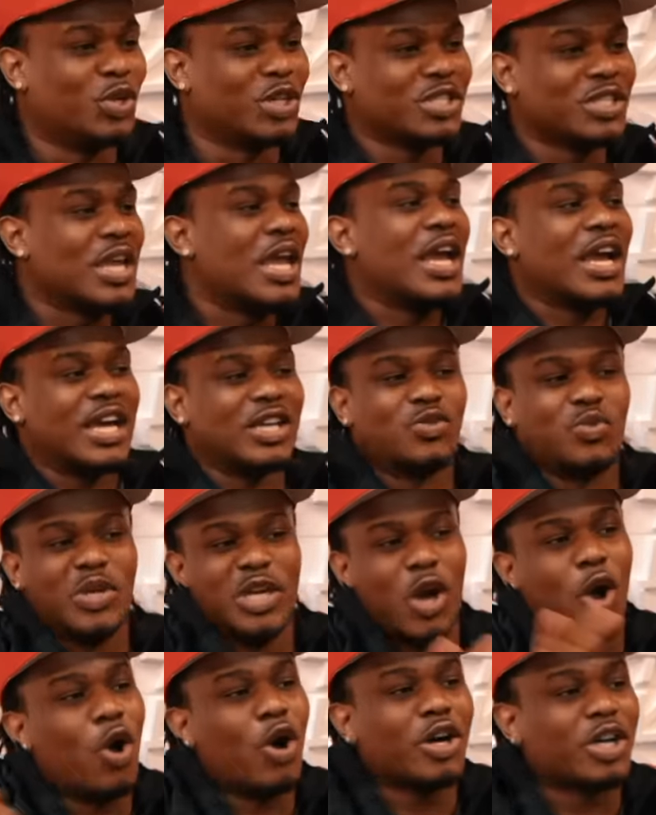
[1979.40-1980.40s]
what you're trying to because
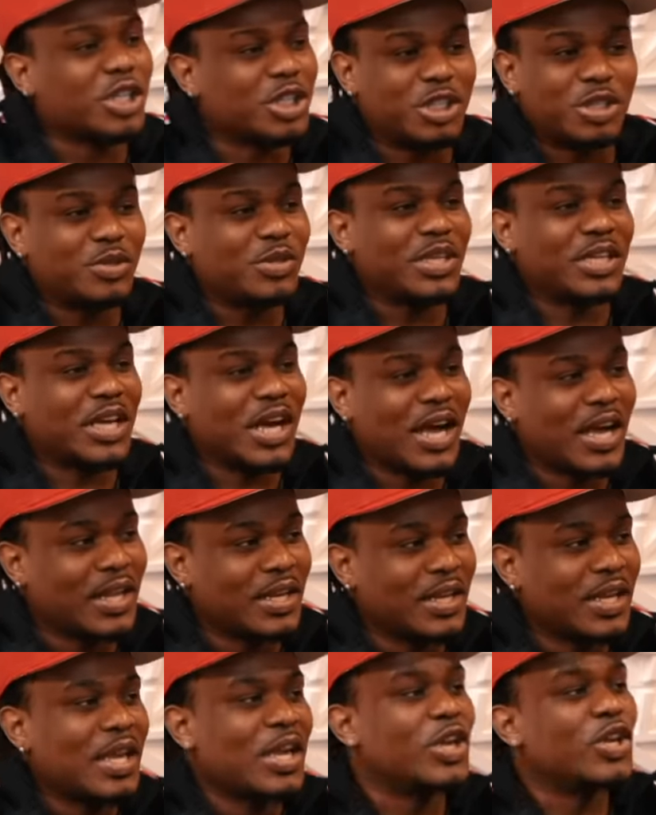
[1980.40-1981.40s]
we all could shoot a
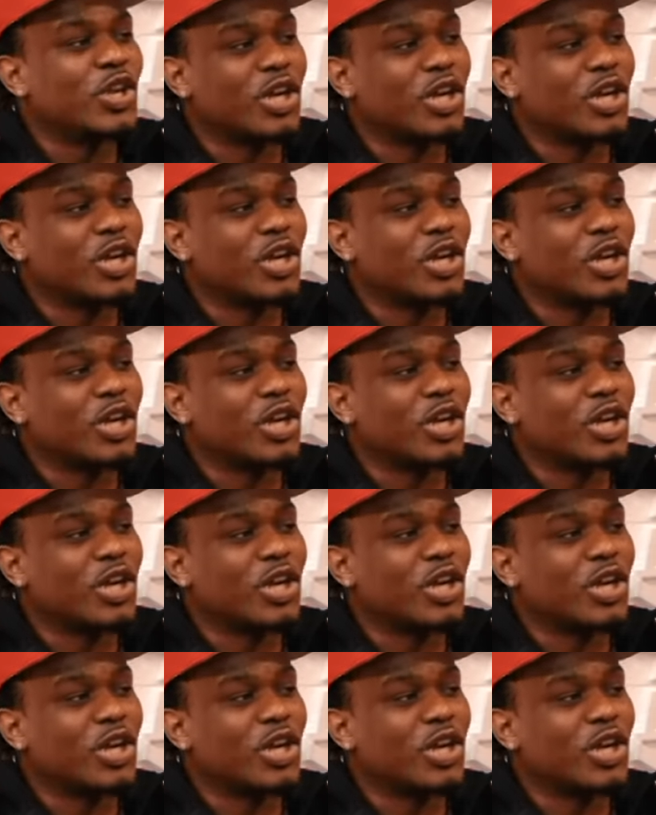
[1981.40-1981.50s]
gun.